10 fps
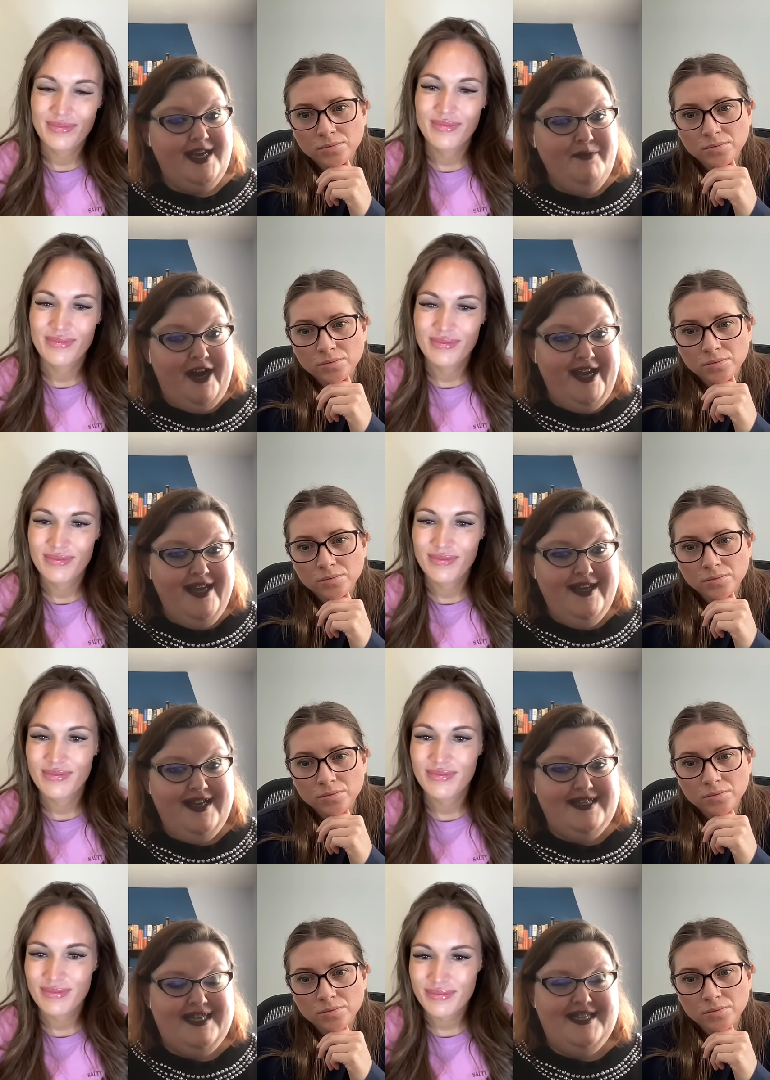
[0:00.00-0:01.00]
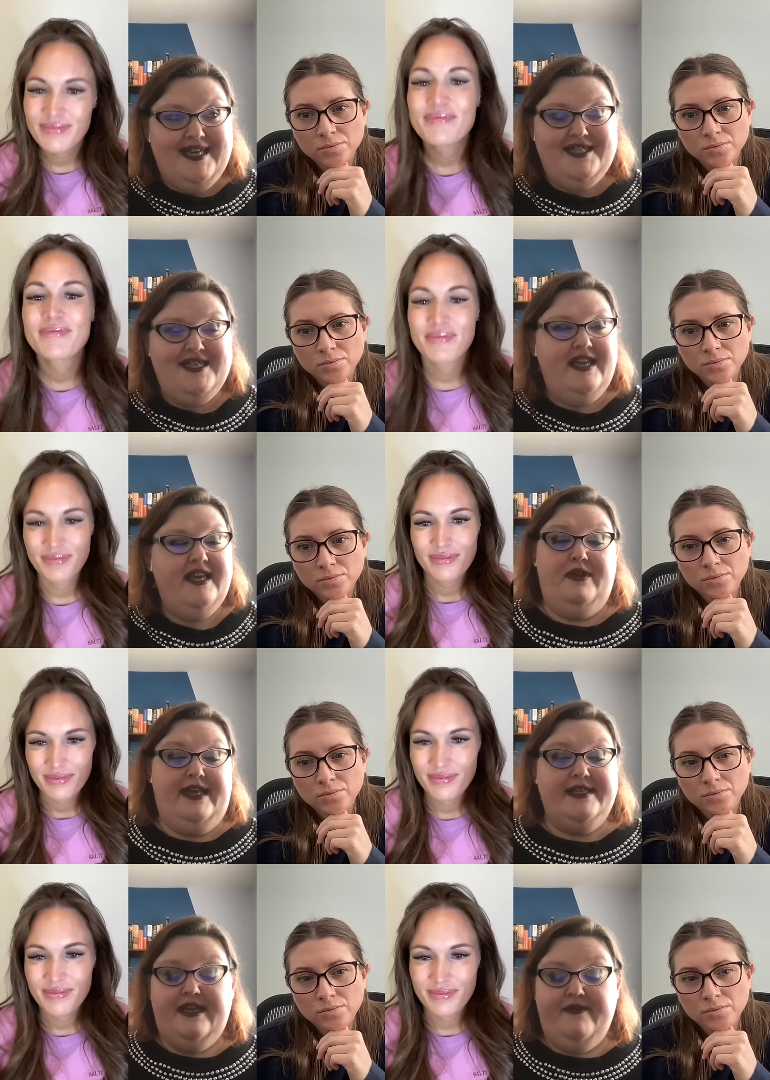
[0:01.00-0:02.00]
Speaker 1: and take a break because it, it
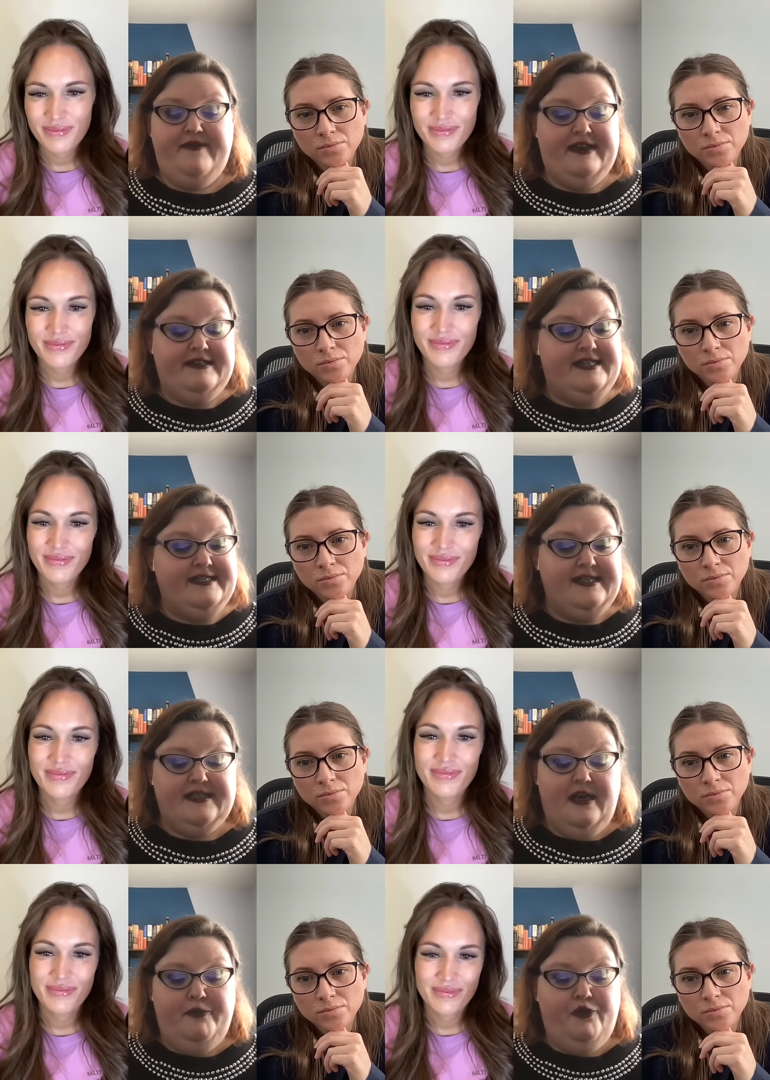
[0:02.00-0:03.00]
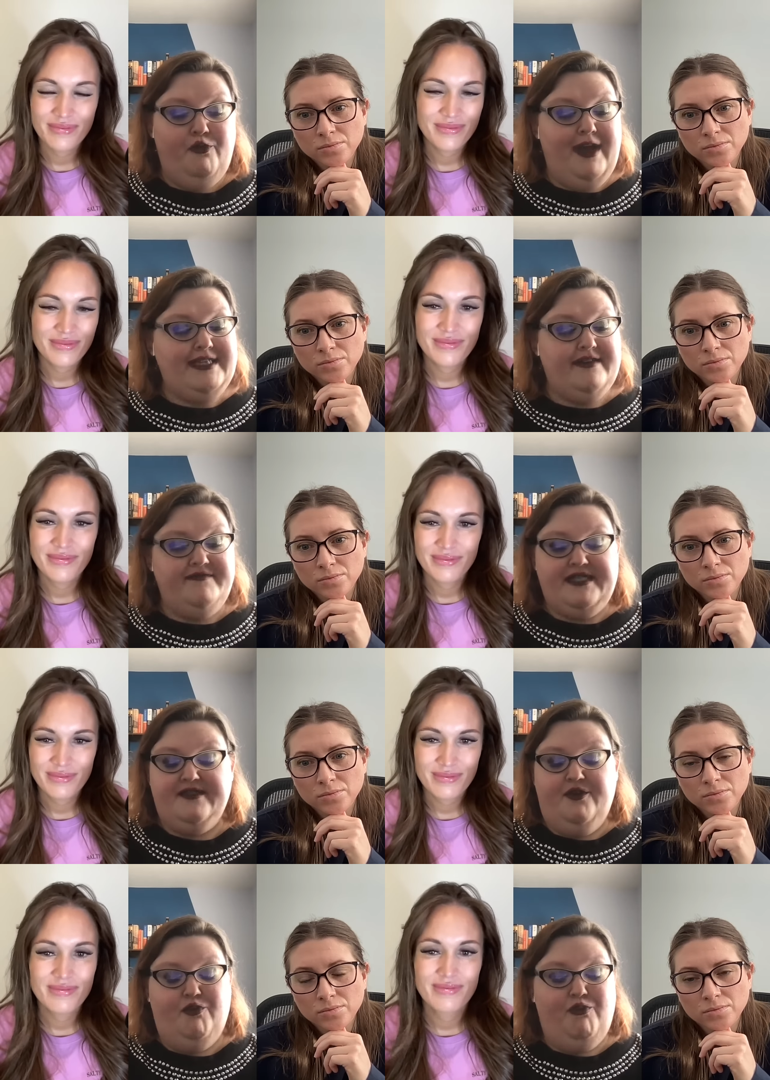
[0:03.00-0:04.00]
really is. You feel just this oppressive,
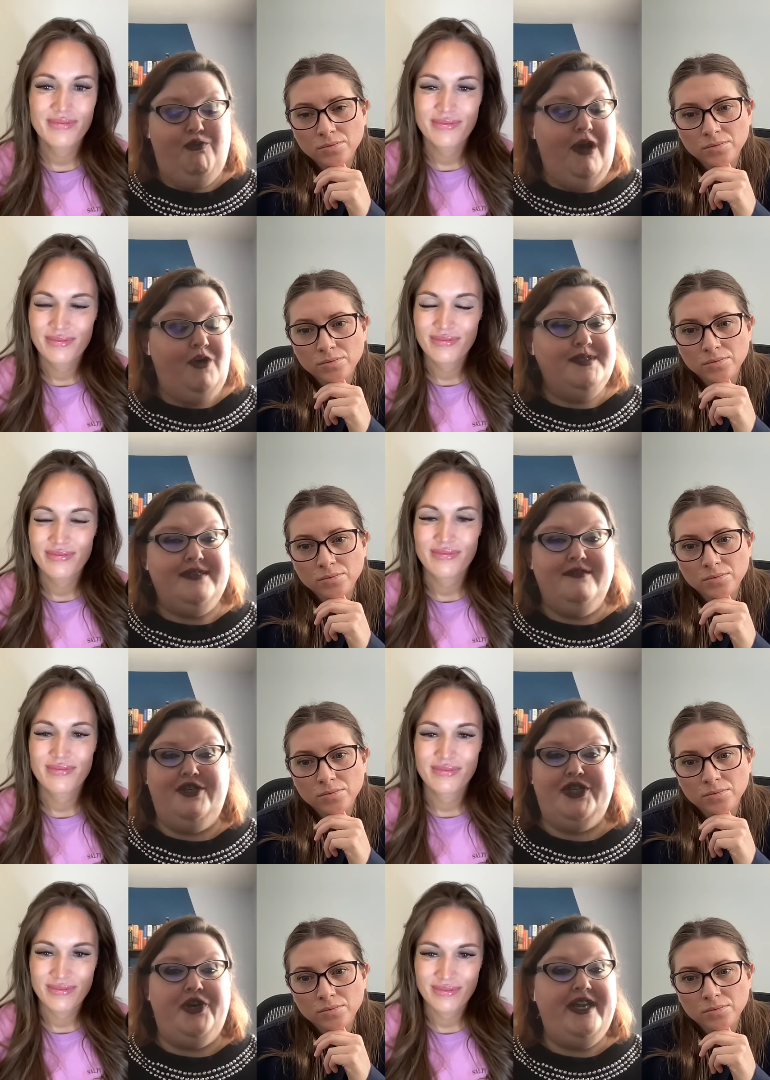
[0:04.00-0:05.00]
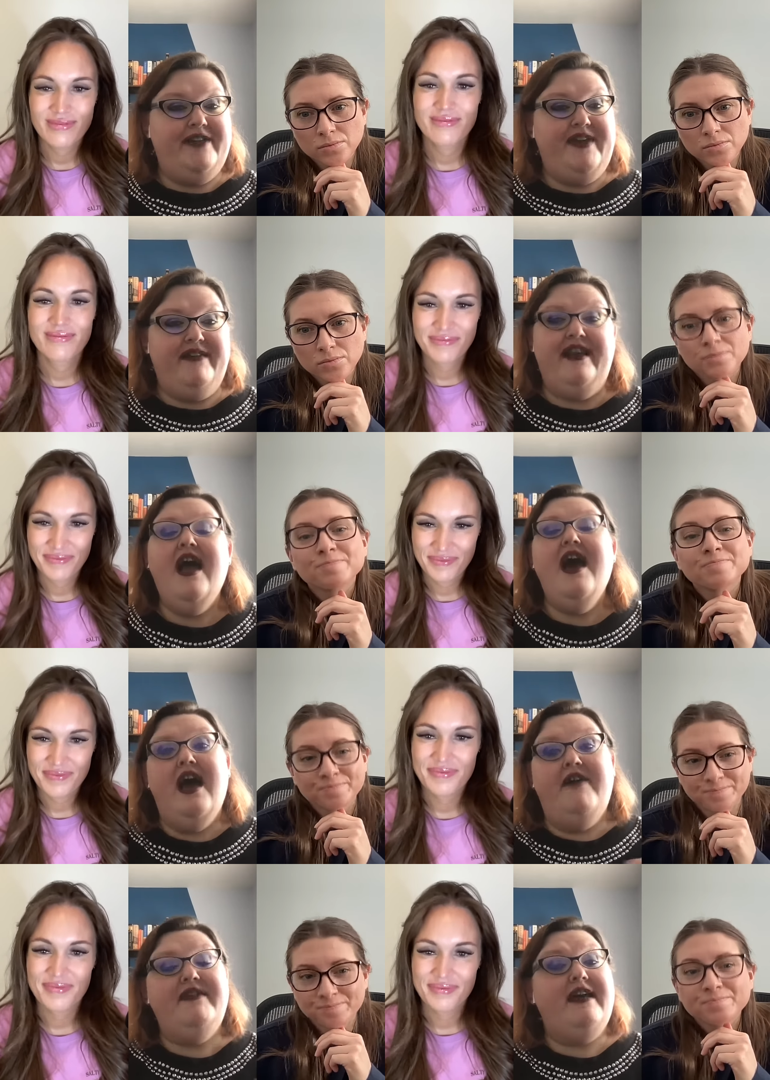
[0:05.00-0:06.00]
just gross, dirty feeling.
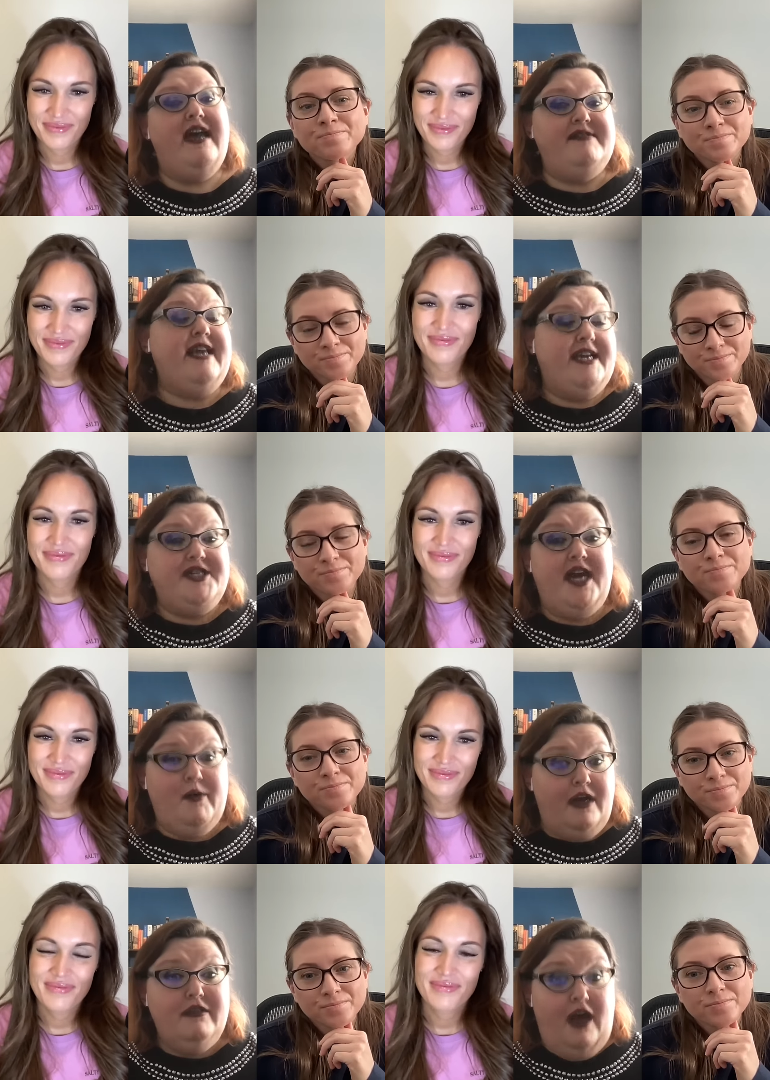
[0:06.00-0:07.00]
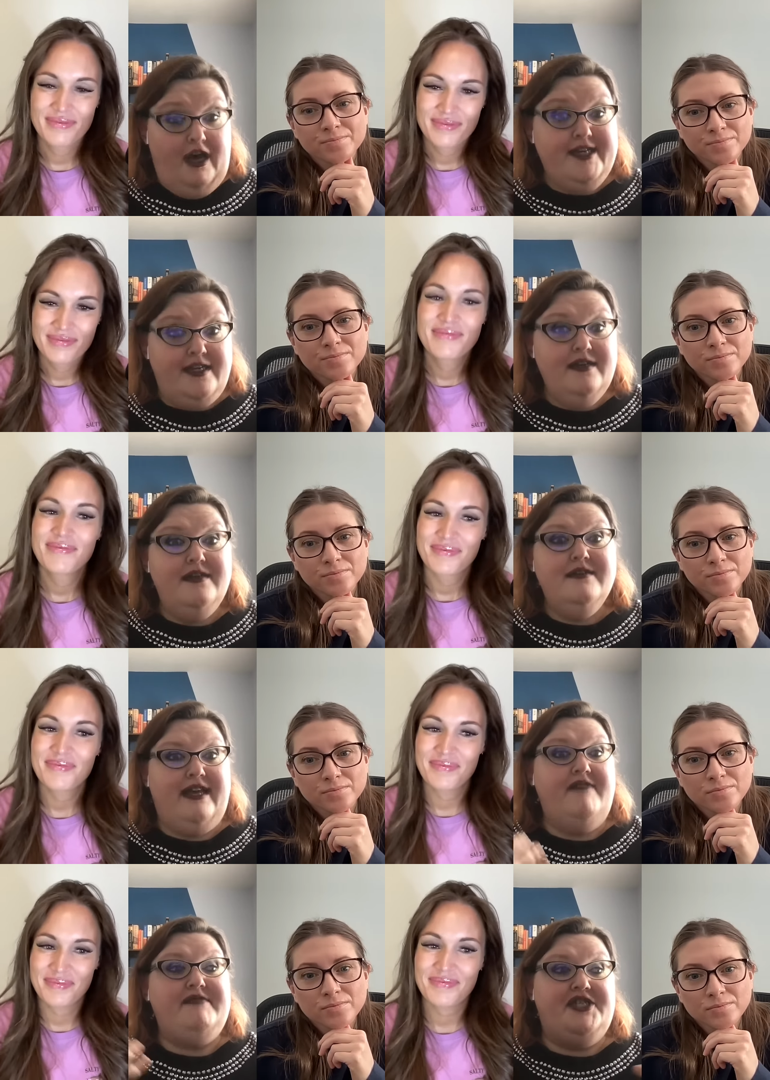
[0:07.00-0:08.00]
I feel like I have to take a shower a lot. Mm-hmm.
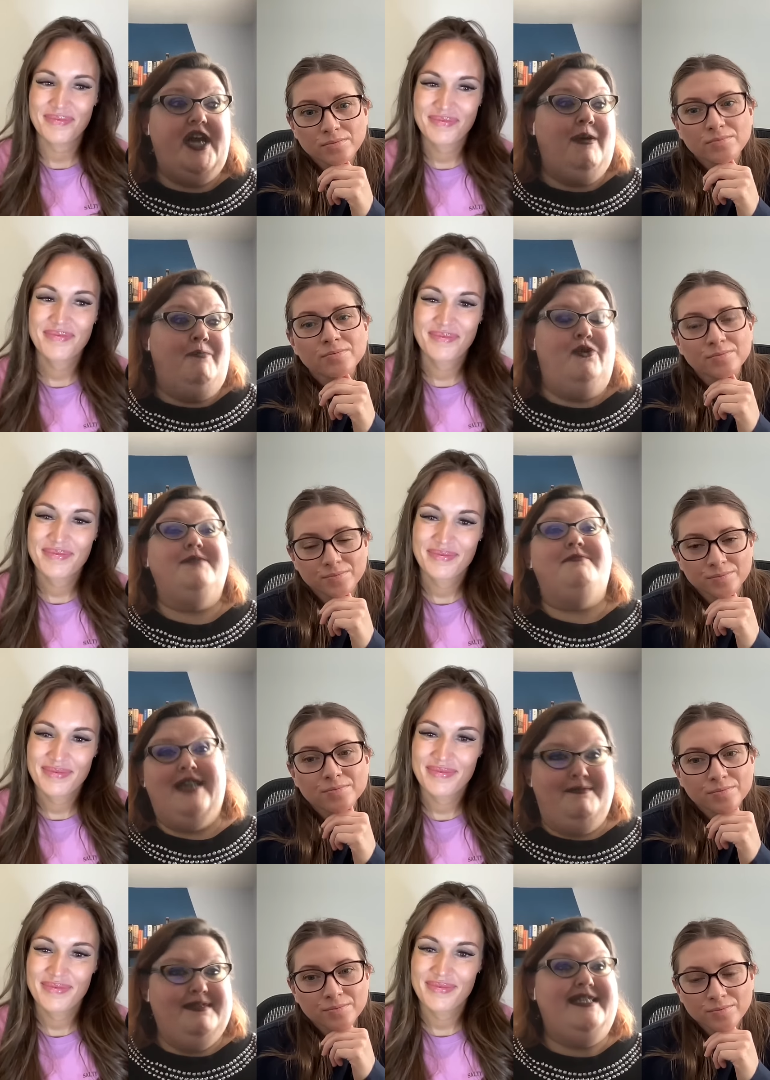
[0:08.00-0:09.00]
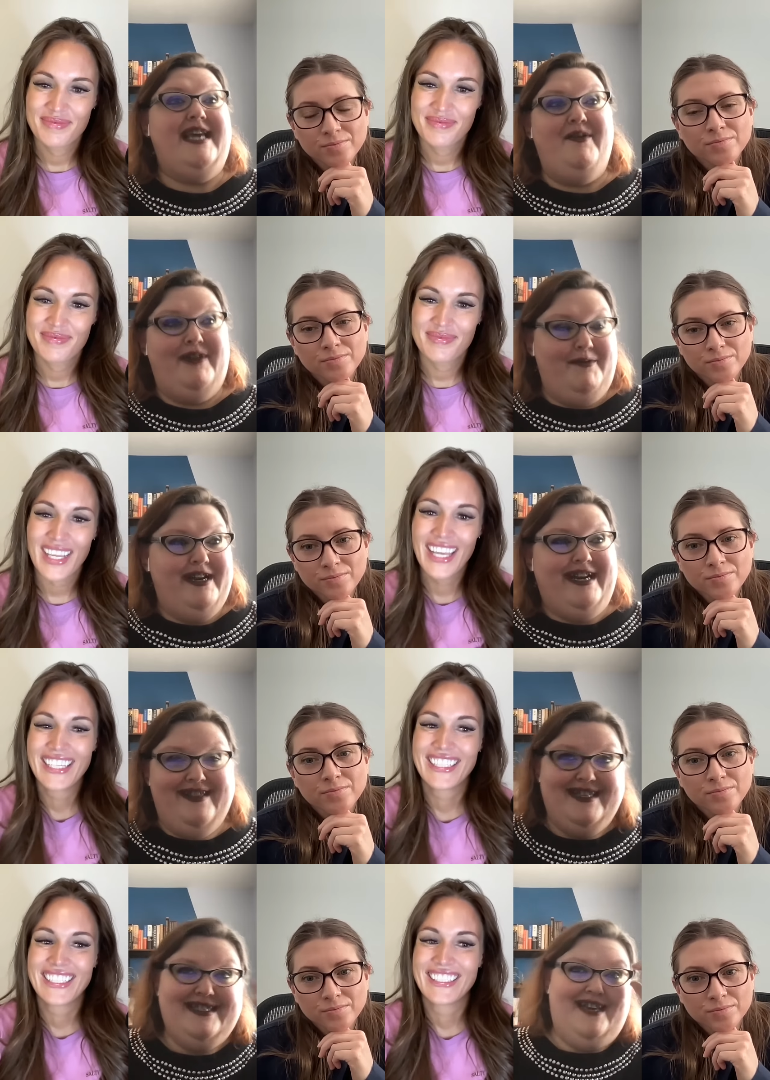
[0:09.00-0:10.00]
Like I have to shower multiple times a day when I read
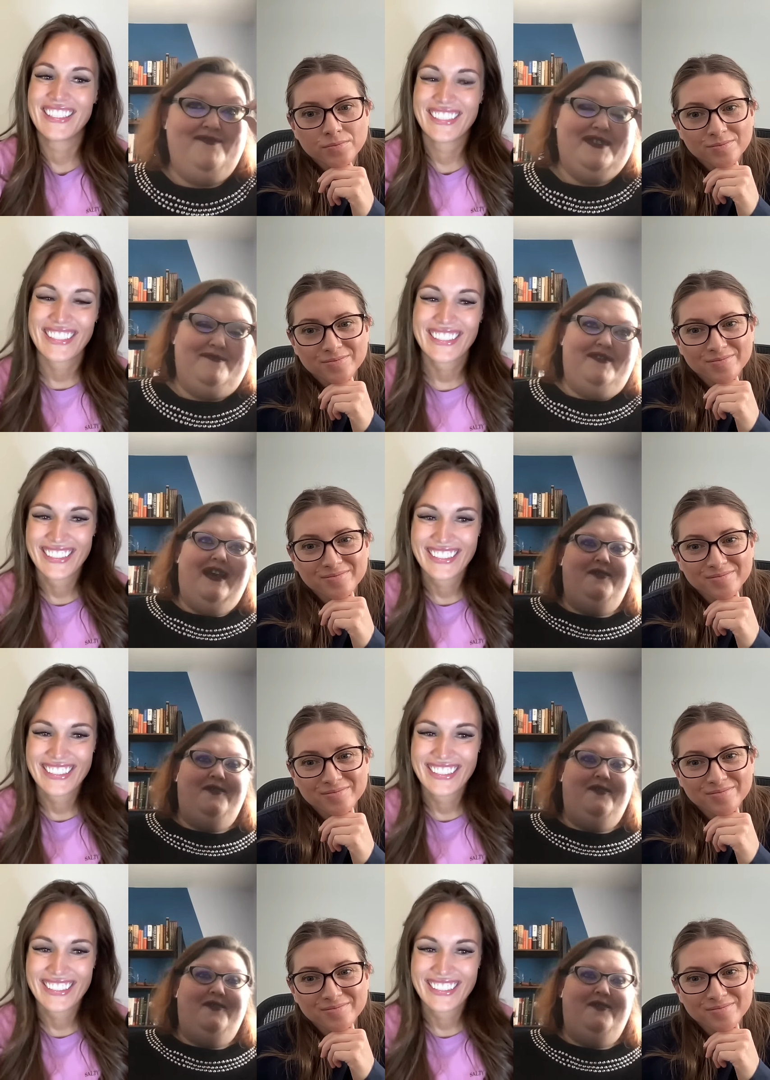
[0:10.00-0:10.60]
this stuff. Is